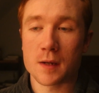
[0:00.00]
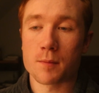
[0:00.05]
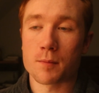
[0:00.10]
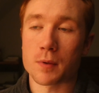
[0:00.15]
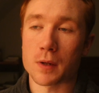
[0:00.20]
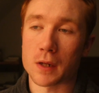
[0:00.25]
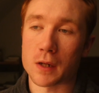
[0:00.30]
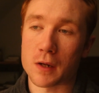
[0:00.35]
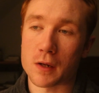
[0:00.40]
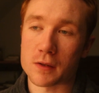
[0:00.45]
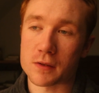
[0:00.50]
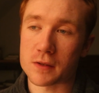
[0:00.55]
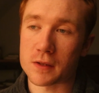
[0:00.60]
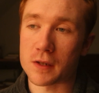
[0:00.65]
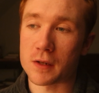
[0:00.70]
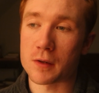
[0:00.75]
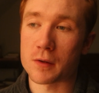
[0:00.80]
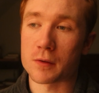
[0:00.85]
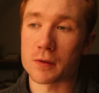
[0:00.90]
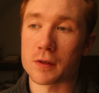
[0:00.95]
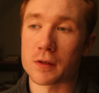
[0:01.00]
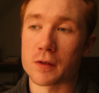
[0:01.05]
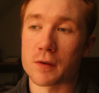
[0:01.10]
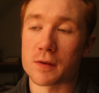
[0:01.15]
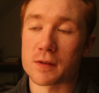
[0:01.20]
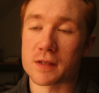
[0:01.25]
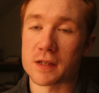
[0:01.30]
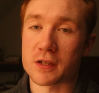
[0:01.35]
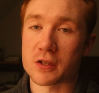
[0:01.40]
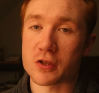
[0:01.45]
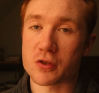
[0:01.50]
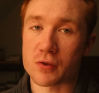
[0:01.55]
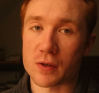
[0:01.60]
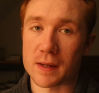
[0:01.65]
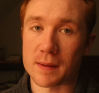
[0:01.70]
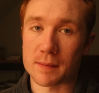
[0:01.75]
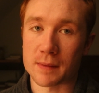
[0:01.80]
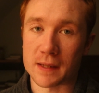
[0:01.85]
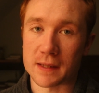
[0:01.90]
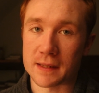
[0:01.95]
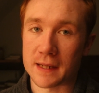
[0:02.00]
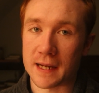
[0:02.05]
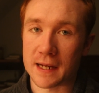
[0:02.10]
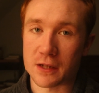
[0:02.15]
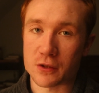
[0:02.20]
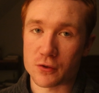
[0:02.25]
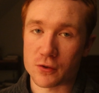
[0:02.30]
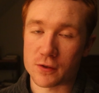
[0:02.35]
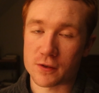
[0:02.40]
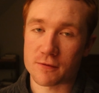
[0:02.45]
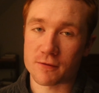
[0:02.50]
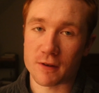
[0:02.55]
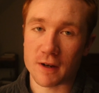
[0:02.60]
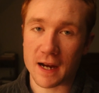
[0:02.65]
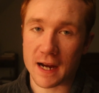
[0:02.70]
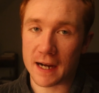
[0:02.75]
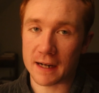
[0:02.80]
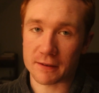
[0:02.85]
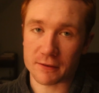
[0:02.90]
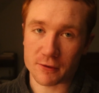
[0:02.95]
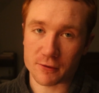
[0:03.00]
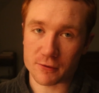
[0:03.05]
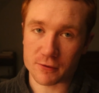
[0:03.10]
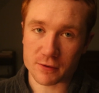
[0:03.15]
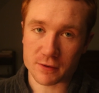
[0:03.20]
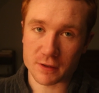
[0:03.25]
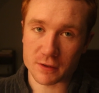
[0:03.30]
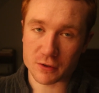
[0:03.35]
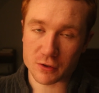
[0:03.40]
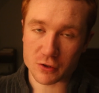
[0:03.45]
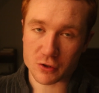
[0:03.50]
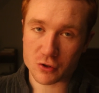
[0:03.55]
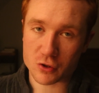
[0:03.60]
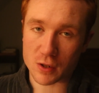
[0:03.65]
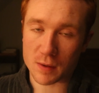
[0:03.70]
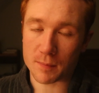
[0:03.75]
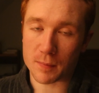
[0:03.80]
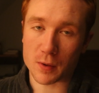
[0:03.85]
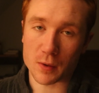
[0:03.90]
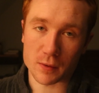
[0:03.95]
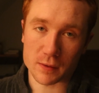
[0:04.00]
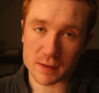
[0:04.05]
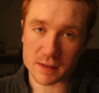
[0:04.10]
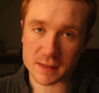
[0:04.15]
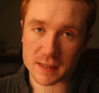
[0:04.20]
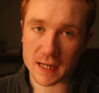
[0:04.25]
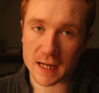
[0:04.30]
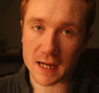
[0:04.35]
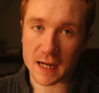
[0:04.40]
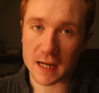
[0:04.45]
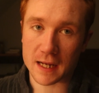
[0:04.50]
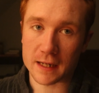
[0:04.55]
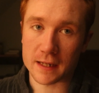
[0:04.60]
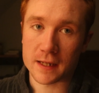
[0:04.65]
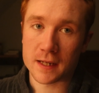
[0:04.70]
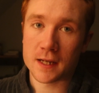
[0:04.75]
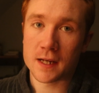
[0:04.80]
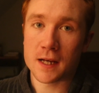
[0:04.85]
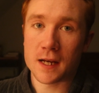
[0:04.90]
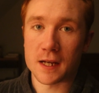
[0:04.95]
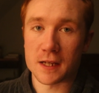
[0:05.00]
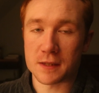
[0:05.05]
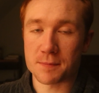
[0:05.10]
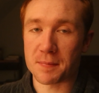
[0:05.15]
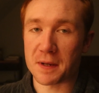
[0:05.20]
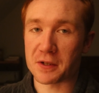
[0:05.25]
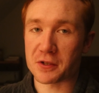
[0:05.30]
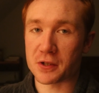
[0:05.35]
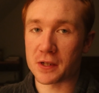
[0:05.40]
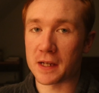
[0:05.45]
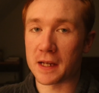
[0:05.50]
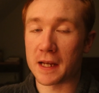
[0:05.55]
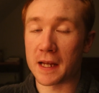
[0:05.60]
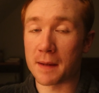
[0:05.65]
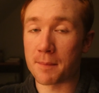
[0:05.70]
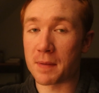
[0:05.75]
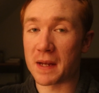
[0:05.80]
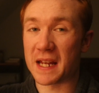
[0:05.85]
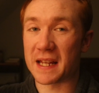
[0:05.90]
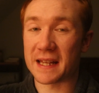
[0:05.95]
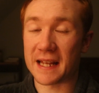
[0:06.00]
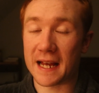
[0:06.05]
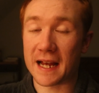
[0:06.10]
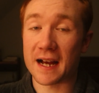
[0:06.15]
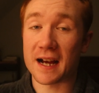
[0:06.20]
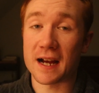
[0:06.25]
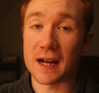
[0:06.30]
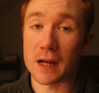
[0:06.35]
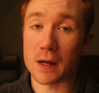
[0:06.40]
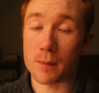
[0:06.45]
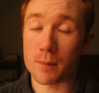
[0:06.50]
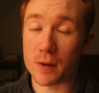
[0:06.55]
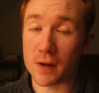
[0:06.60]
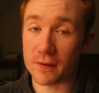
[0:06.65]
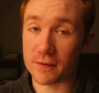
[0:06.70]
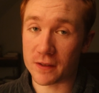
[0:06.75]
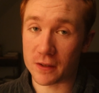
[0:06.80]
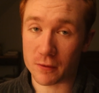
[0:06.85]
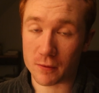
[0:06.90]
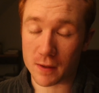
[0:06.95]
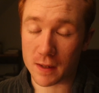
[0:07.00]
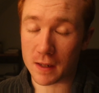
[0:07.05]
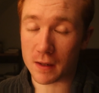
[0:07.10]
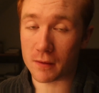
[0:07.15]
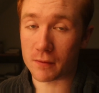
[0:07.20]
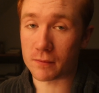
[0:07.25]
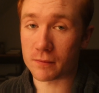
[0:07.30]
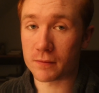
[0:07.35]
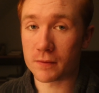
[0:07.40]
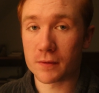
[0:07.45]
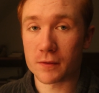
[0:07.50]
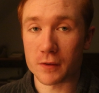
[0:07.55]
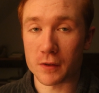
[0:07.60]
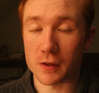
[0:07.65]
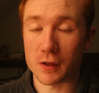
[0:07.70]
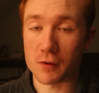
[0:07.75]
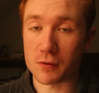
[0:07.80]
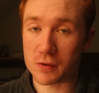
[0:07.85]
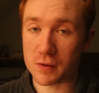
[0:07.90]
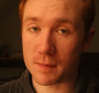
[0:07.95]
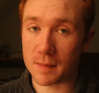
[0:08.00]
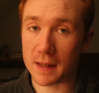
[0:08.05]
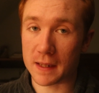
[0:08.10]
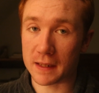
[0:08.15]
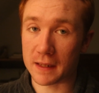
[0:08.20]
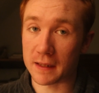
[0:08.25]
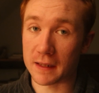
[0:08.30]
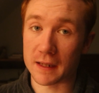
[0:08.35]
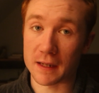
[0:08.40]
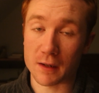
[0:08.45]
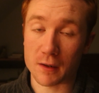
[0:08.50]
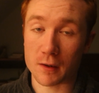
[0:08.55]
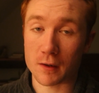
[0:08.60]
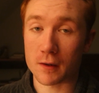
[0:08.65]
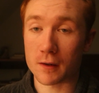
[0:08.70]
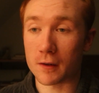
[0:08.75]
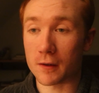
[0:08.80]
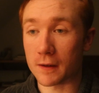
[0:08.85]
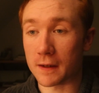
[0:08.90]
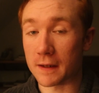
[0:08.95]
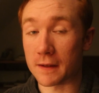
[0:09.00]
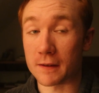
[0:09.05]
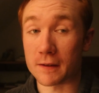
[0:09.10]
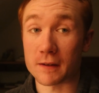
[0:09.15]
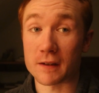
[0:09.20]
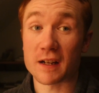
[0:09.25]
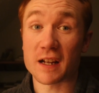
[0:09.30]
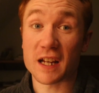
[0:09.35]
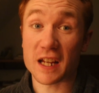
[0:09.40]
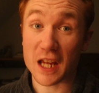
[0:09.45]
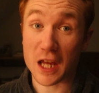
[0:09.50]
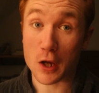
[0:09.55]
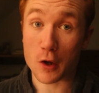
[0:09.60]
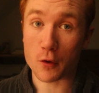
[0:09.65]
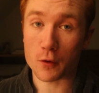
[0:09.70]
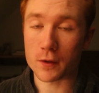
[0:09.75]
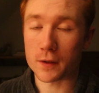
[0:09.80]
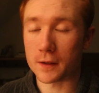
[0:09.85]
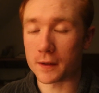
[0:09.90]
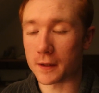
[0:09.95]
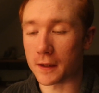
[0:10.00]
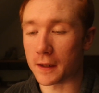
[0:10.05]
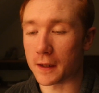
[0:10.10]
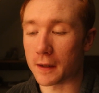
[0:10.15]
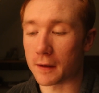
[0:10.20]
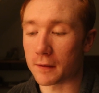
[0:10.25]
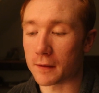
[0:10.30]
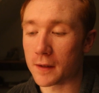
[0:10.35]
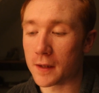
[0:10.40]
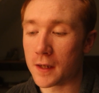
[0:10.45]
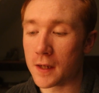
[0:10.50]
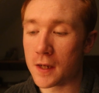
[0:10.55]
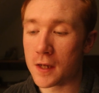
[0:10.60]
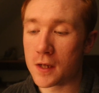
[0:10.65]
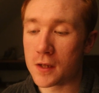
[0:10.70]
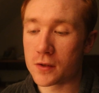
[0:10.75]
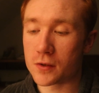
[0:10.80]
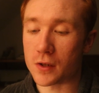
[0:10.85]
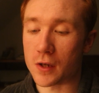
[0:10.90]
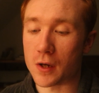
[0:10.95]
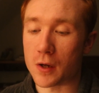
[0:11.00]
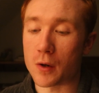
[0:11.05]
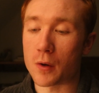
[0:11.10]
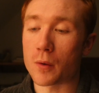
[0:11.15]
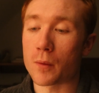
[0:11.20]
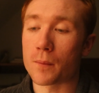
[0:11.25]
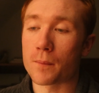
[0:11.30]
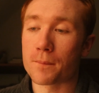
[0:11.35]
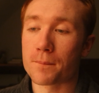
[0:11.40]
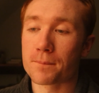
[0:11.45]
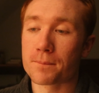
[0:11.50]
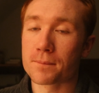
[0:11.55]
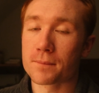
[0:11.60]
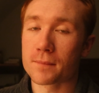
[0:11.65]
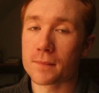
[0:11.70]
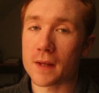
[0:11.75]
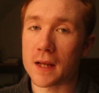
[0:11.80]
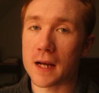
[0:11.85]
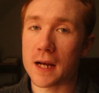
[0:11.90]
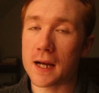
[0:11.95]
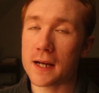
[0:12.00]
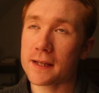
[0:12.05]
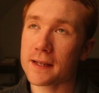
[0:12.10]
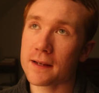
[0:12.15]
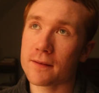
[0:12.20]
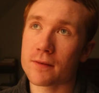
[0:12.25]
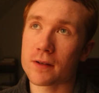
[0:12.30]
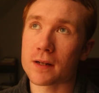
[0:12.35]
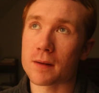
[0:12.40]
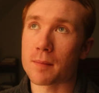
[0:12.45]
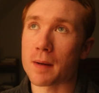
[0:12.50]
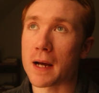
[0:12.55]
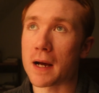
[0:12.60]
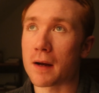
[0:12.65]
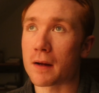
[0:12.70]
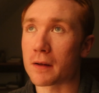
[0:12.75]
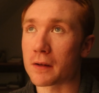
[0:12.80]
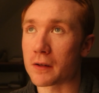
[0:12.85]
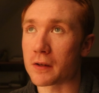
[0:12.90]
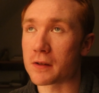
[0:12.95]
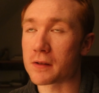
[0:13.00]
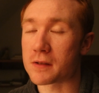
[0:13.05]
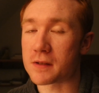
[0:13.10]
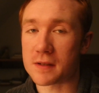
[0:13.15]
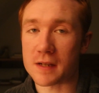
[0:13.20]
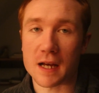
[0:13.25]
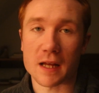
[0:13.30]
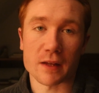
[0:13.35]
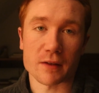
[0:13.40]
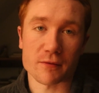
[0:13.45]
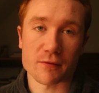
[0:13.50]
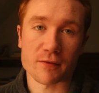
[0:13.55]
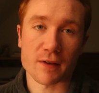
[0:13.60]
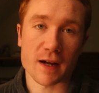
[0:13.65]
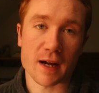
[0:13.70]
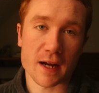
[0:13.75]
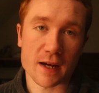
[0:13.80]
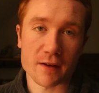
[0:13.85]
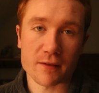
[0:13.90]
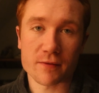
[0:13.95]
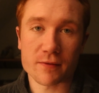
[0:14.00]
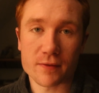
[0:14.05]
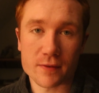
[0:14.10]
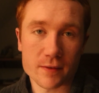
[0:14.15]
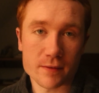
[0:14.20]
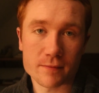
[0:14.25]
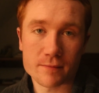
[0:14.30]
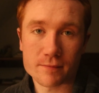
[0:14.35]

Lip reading: but also, you know, it's extremely dangerous for actors to just jump on the side, especially it being that high up off the ground. You know, somebody could get hurt or either killed, you know. So I give it about a good solid 5.